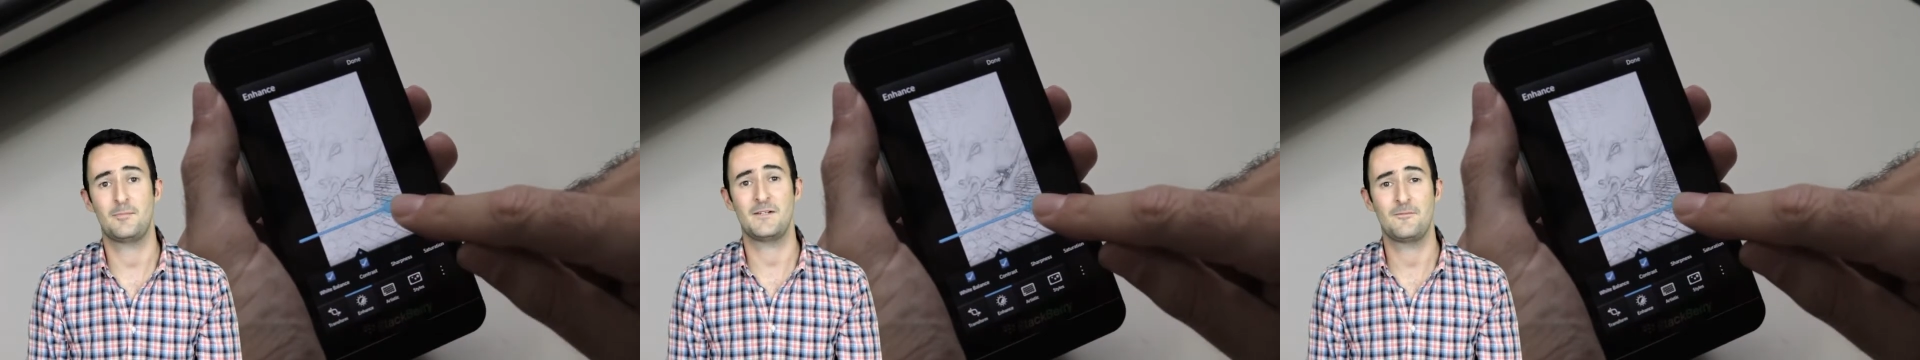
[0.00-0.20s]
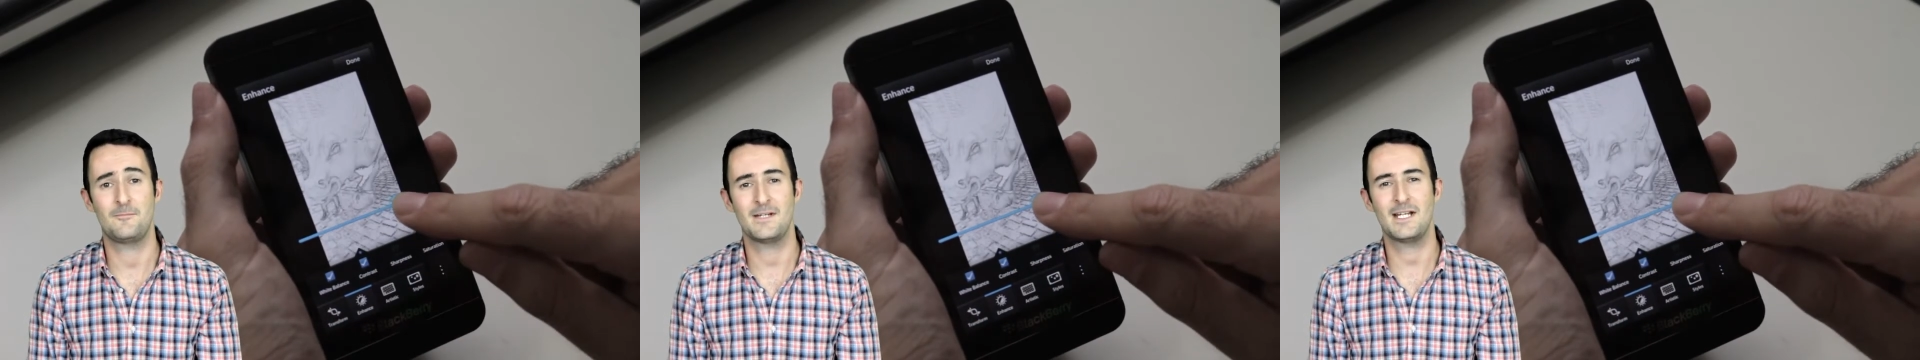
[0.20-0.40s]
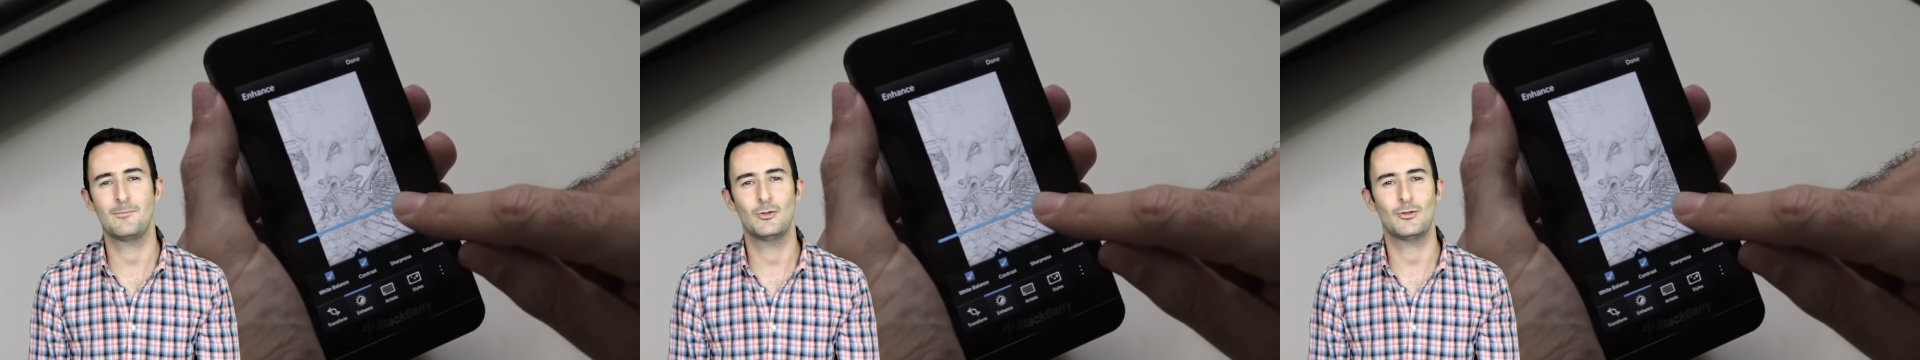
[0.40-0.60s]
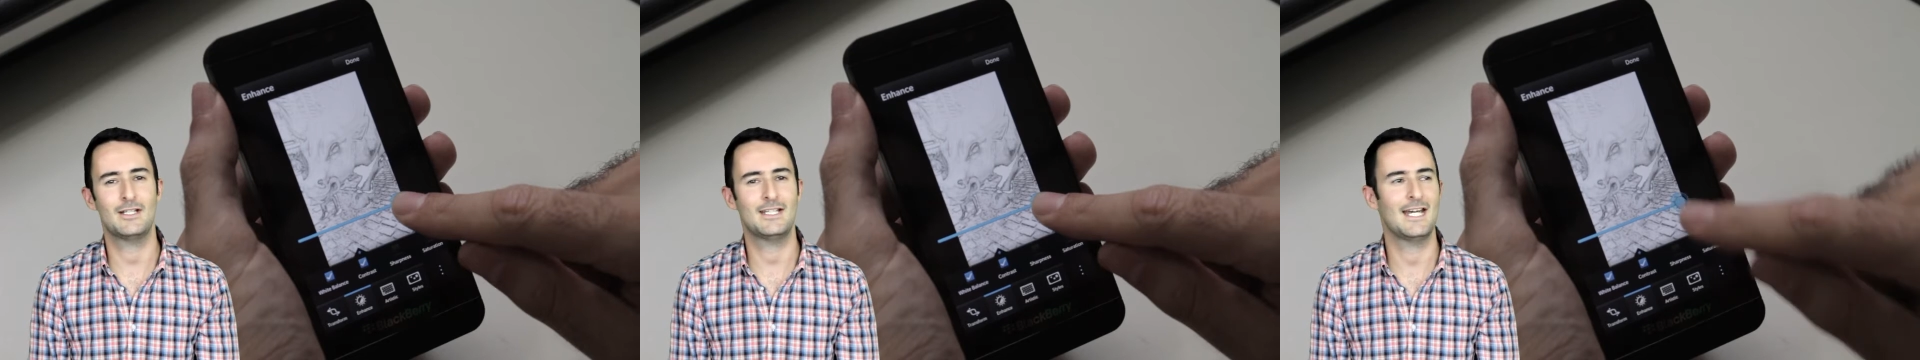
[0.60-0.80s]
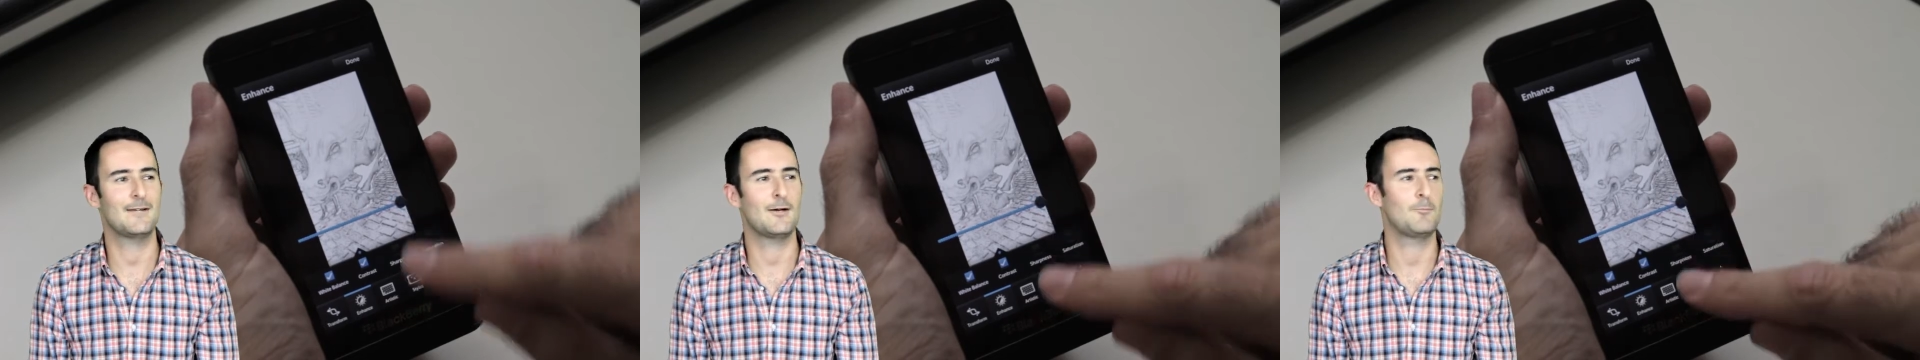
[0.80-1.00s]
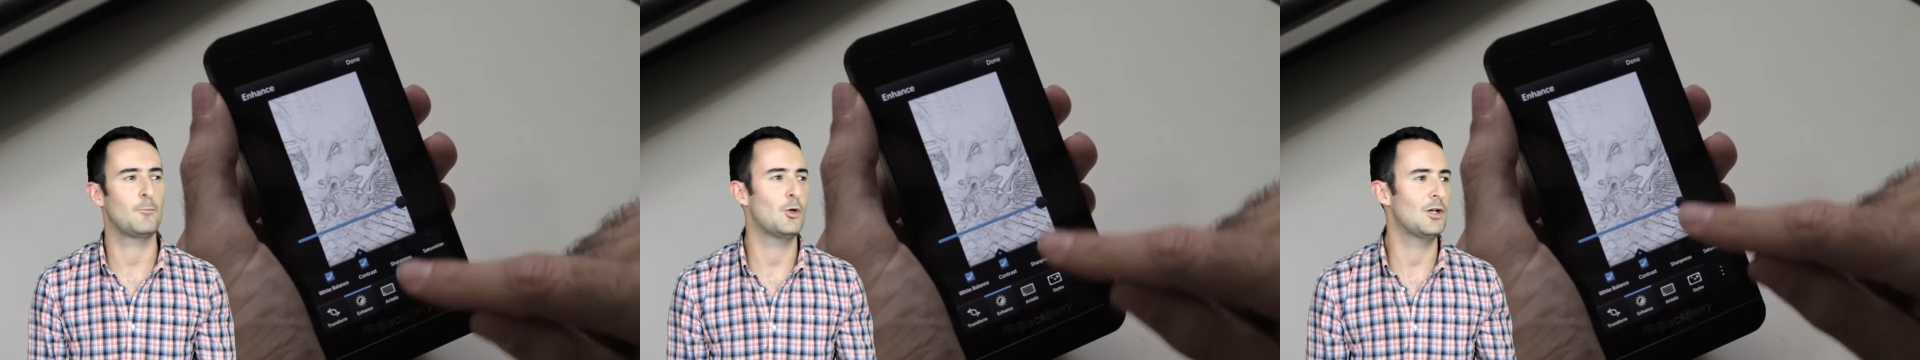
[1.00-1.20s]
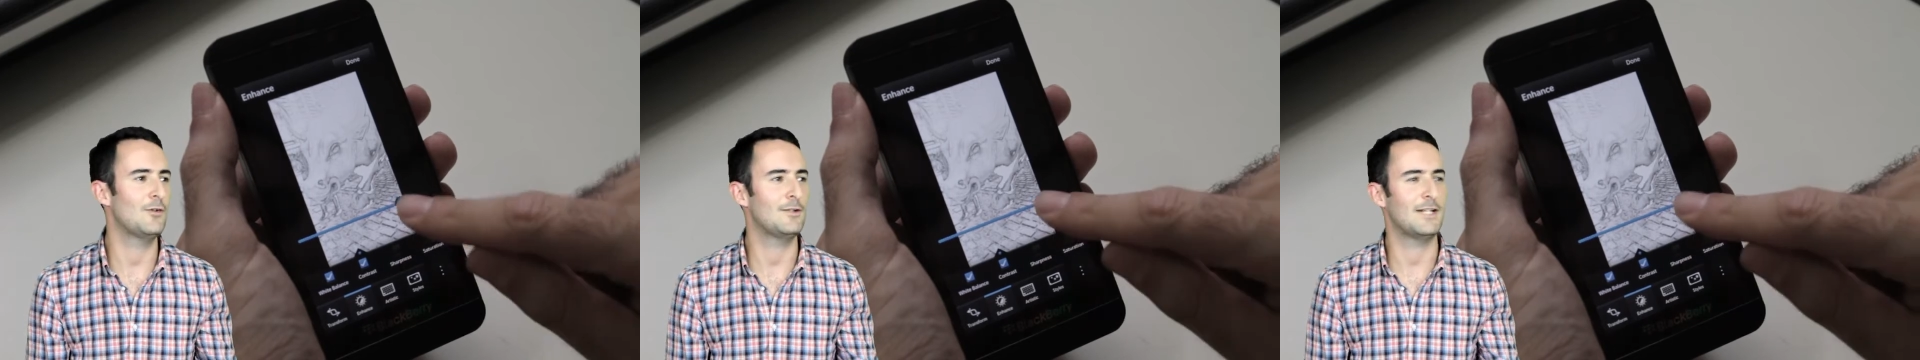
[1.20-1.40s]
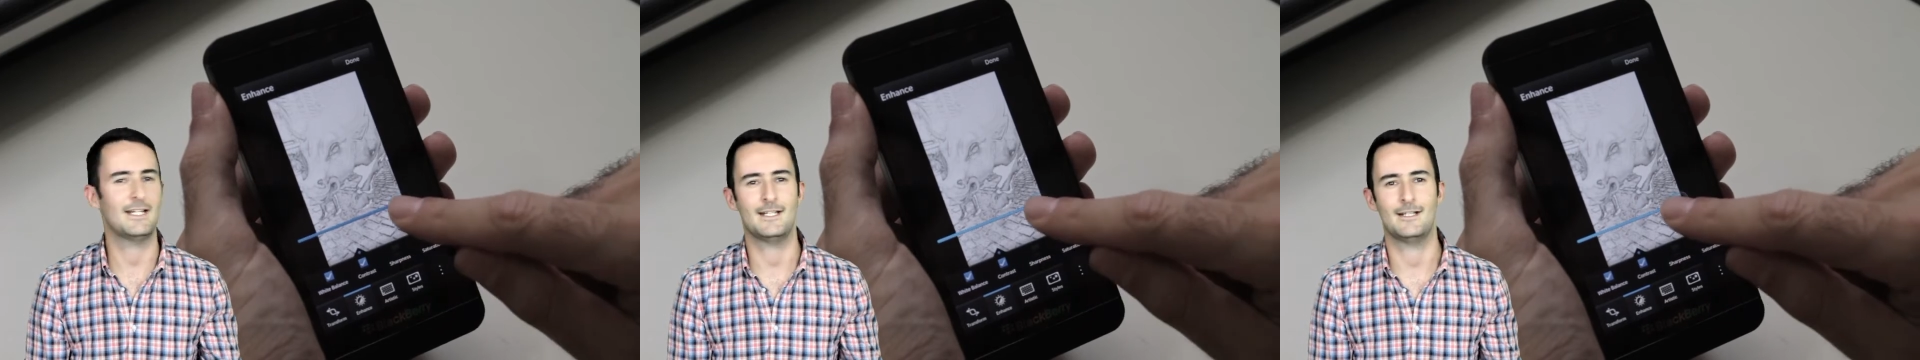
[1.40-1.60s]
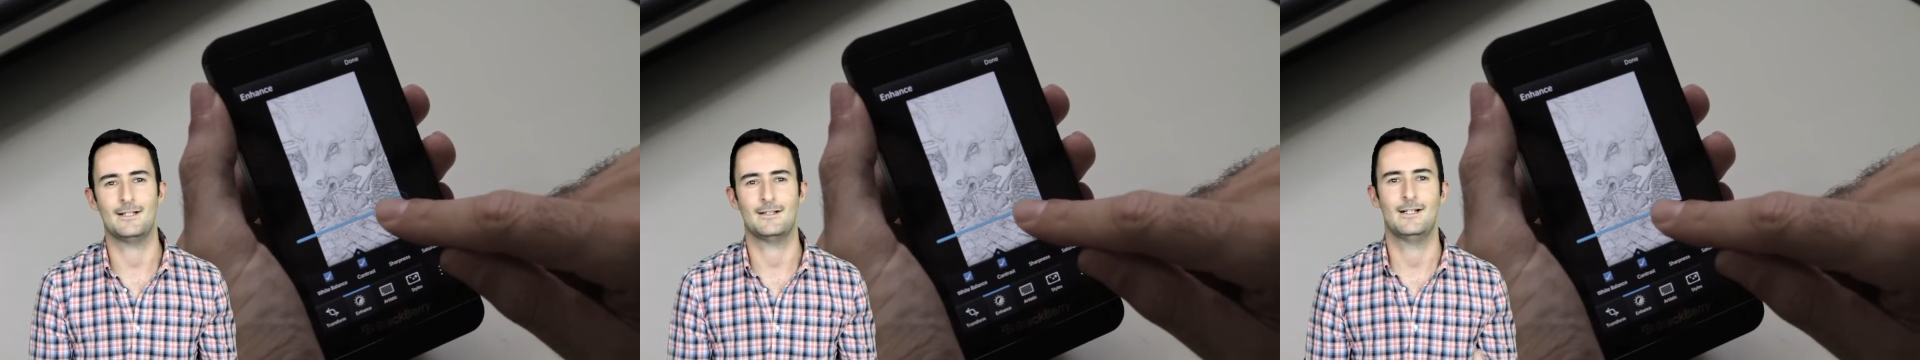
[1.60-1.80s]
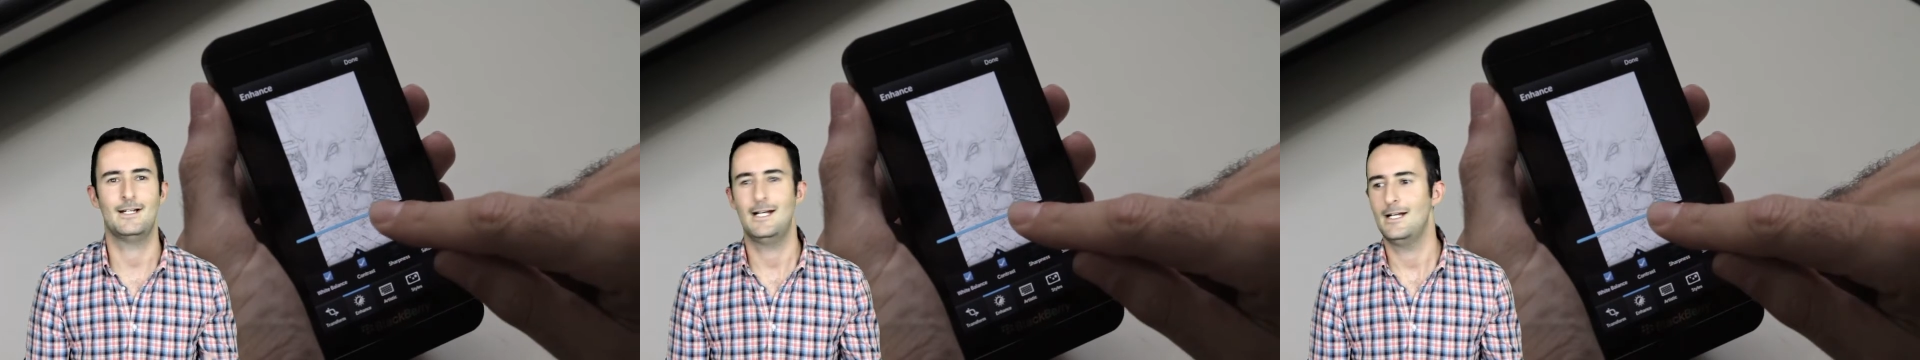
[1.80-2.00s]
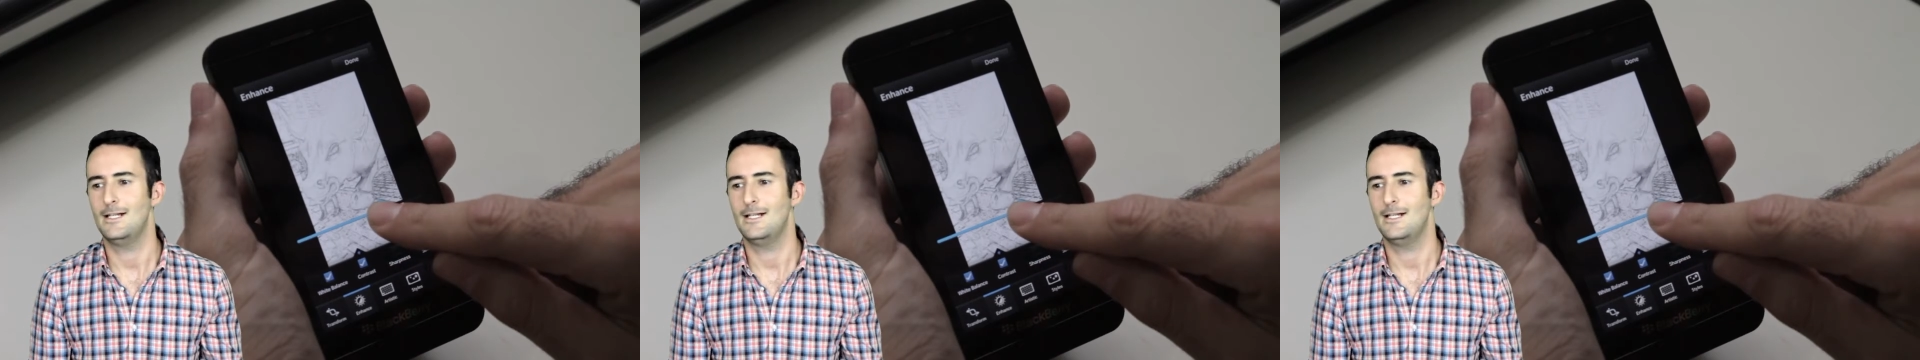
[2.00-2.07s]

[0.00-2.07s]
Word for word: but for me, I'm looking at it more of like a